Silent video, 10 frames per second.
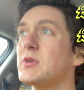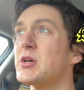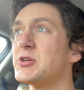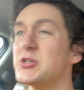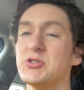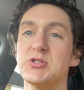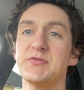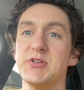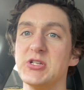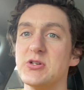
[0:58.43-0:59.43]
Good news
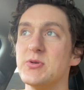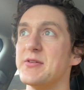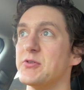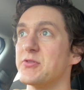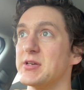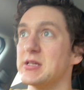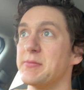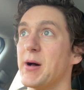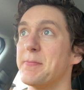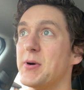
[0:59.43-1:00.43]
for you if you're thinking
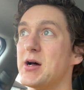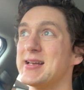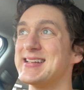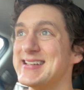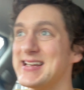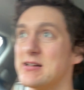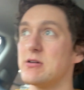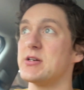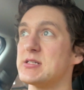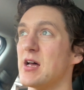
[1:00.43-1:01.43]
about buying an
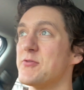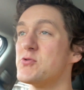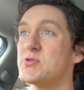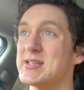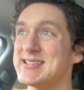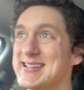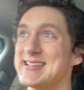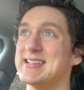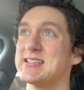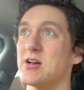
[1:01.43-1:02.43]
e-Niro is that I've already seen
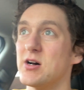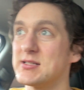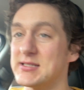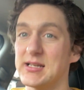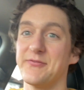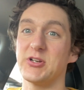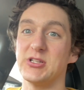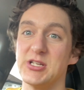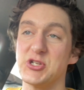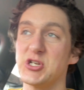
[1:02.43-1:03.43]
this car
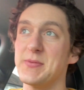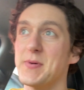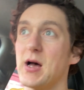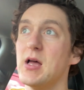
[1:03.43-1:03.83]
significantly cheaper